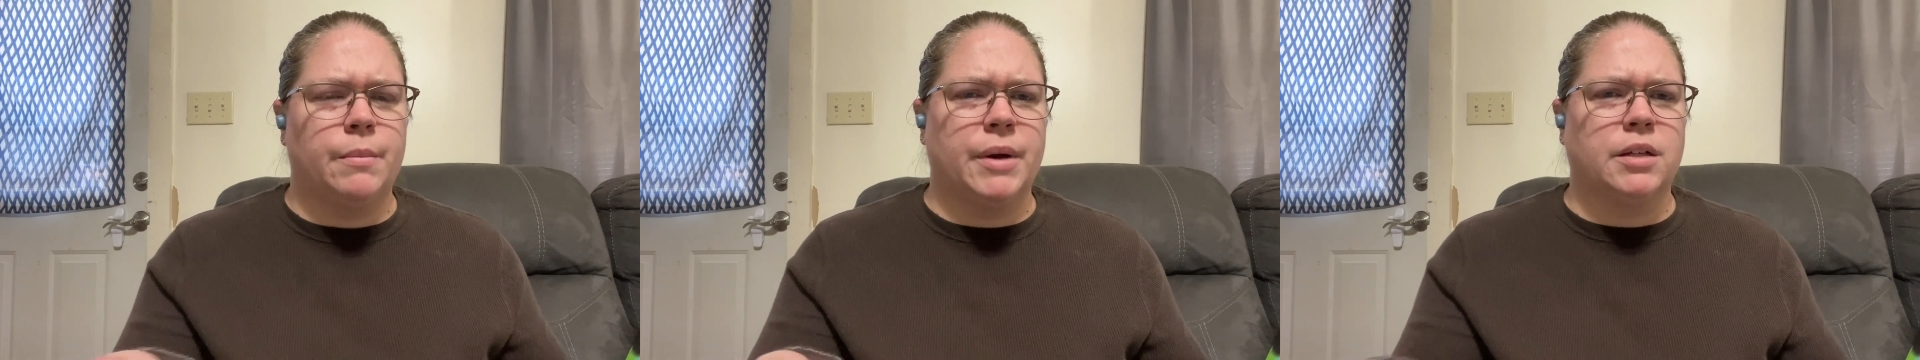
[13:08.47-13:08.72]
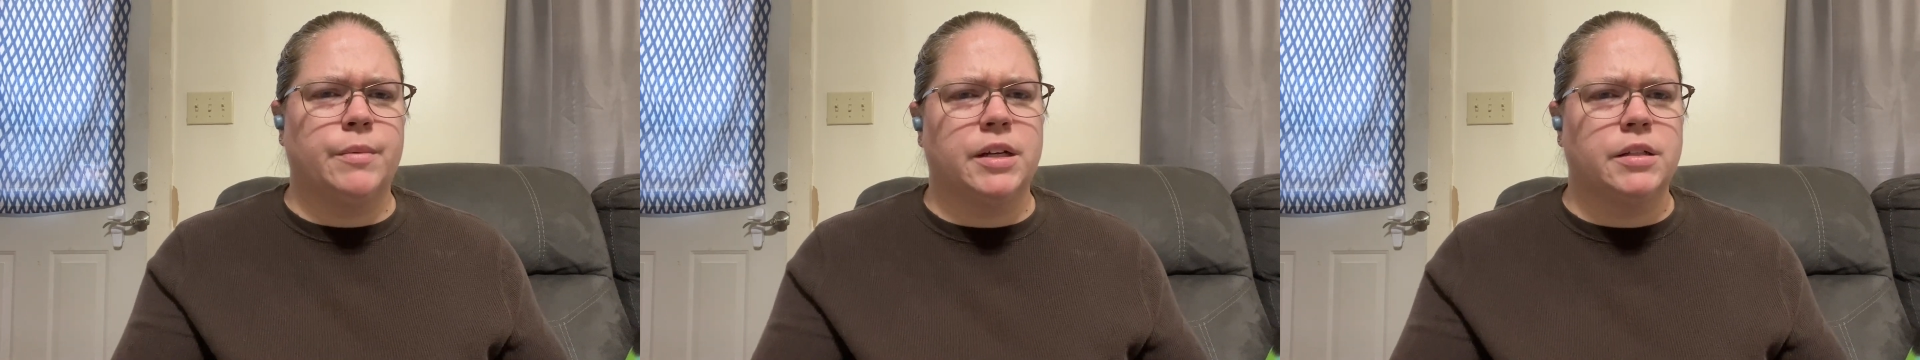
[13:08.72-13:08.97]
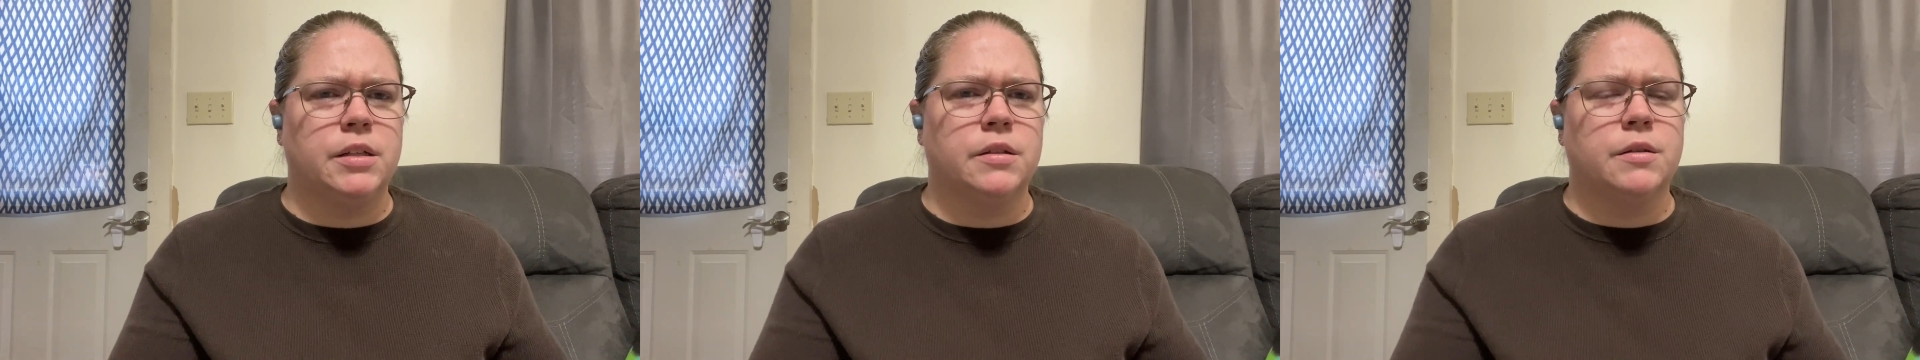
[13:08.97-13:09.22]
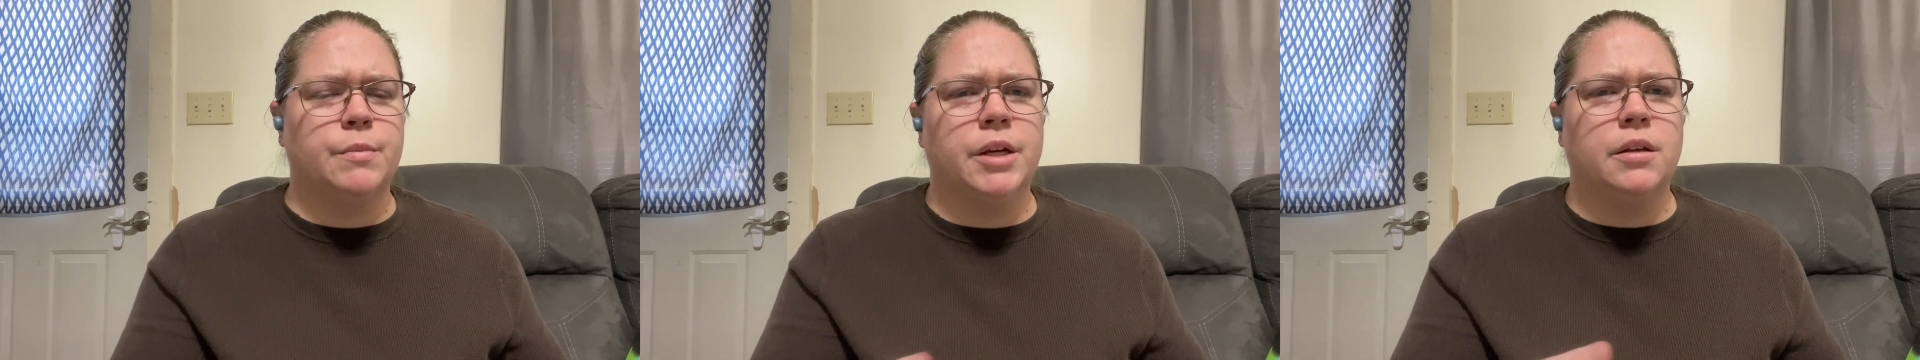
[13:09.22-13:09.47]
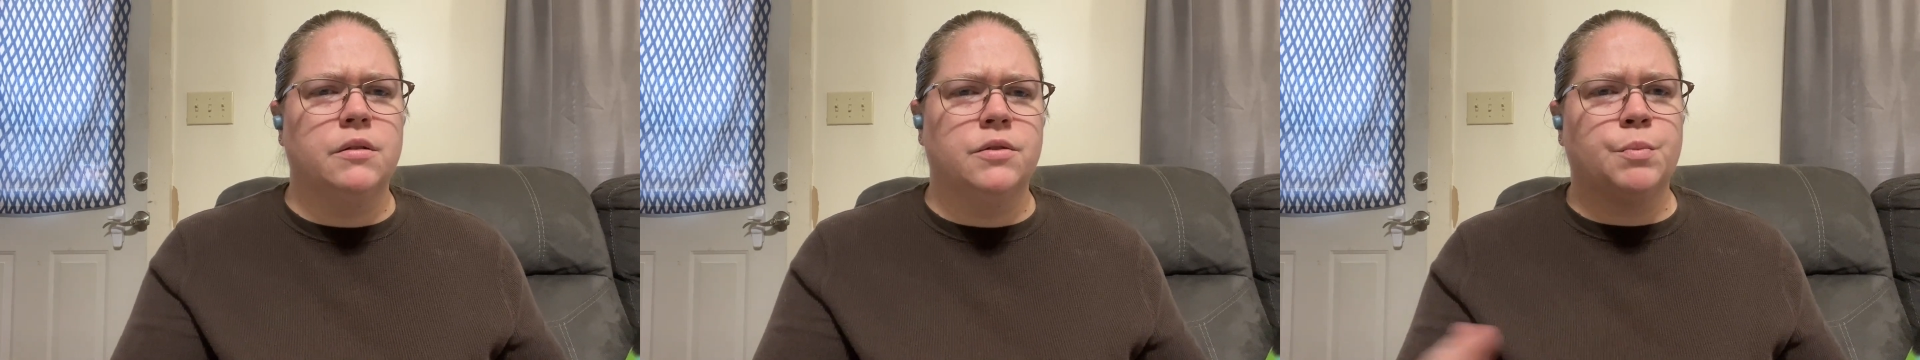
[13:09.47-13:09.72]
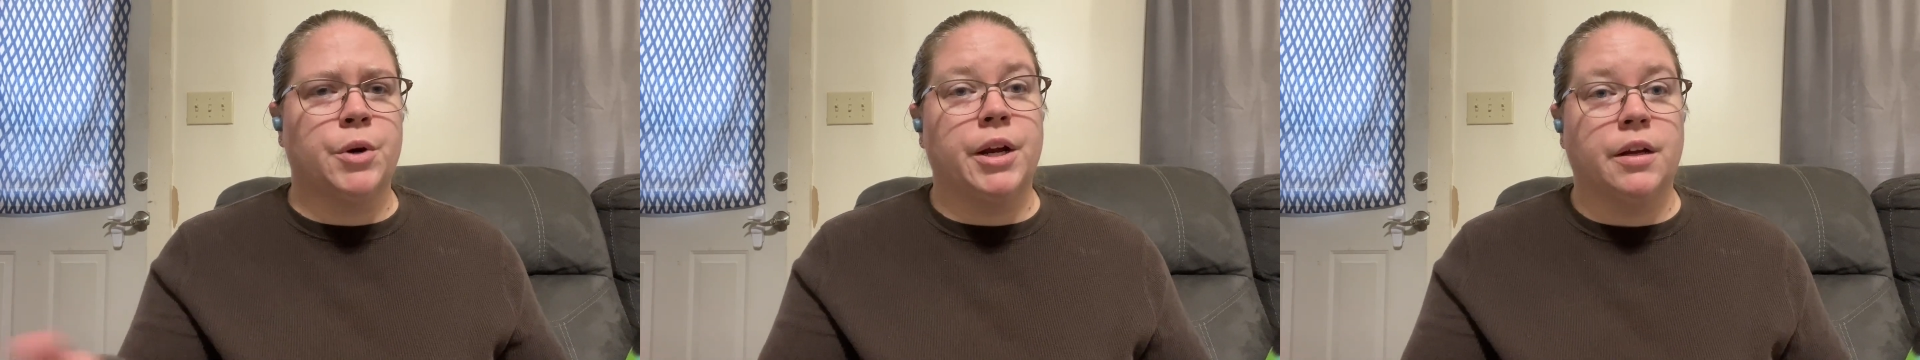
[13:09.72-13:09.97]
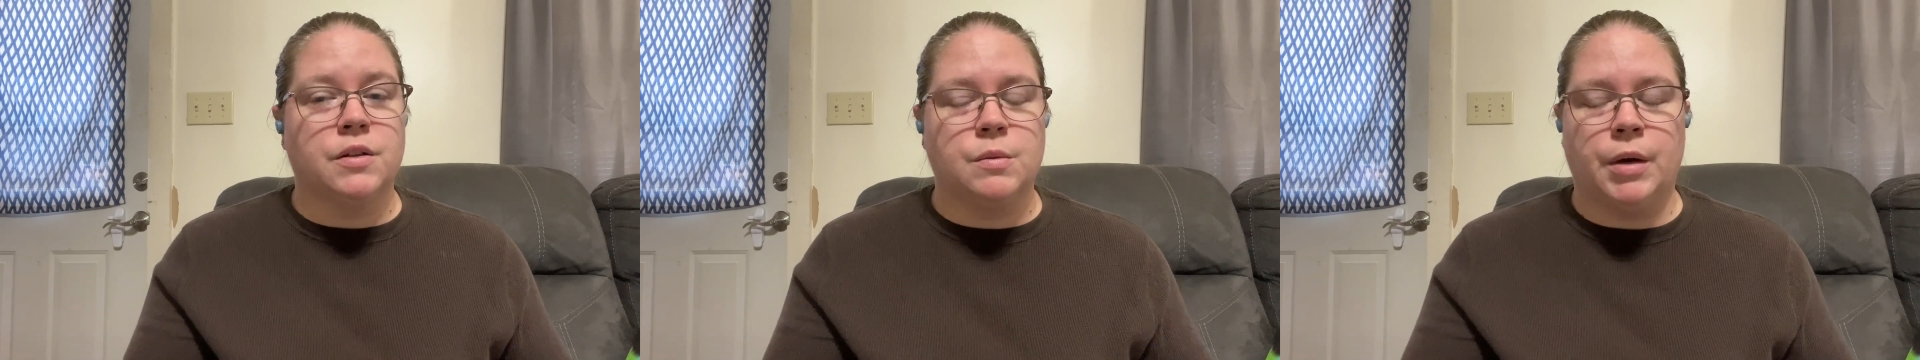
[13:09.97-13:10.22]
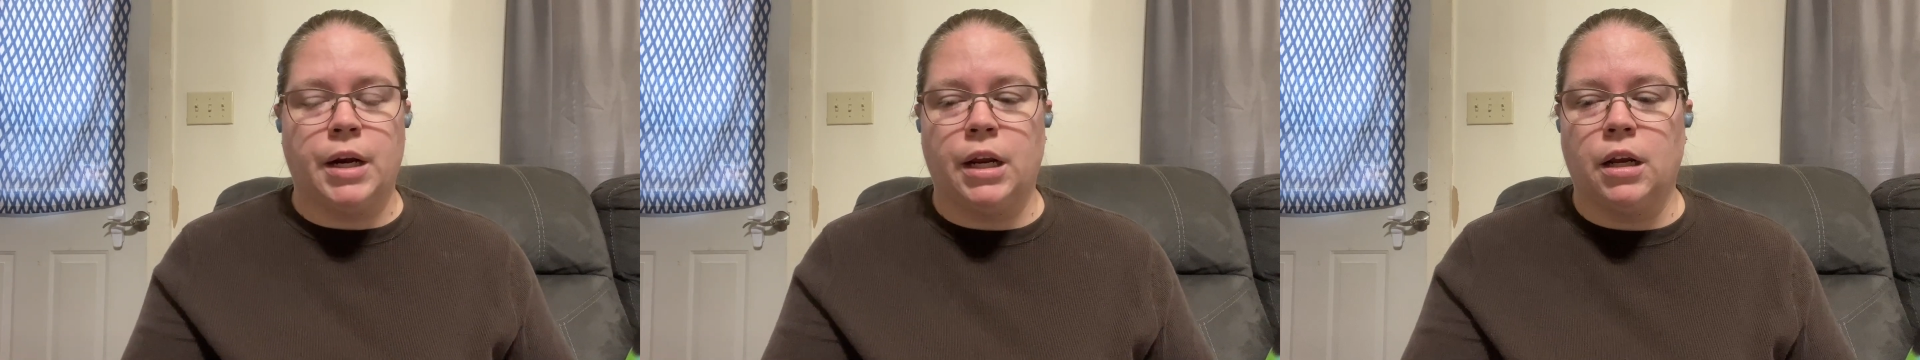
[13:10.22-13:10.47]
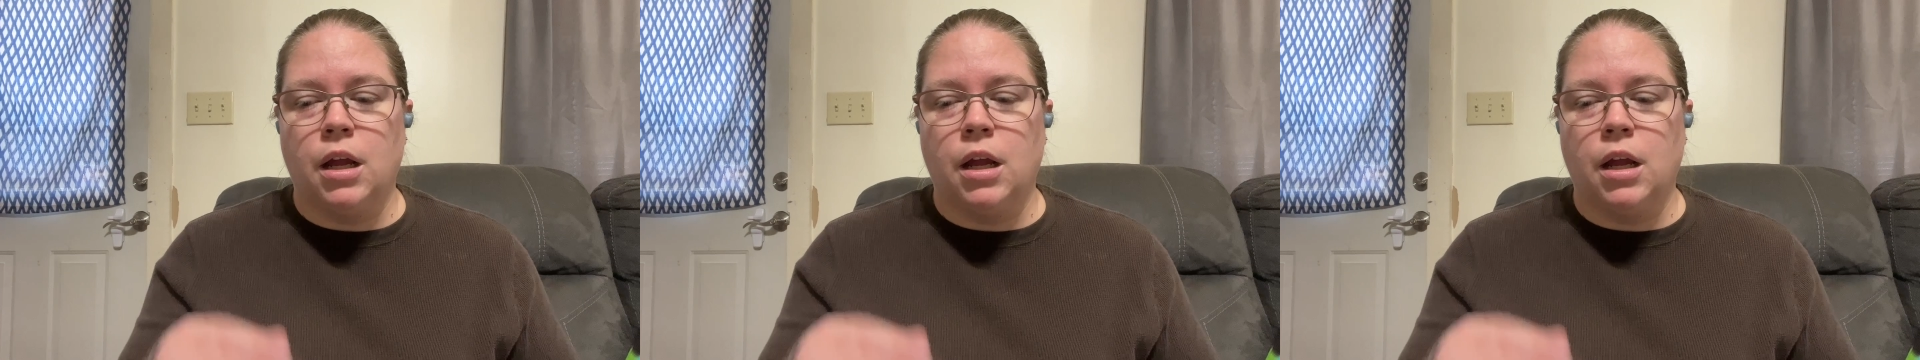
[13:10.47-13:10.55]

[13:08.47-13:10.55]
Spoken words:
back-to-back seasons, but spring and spring.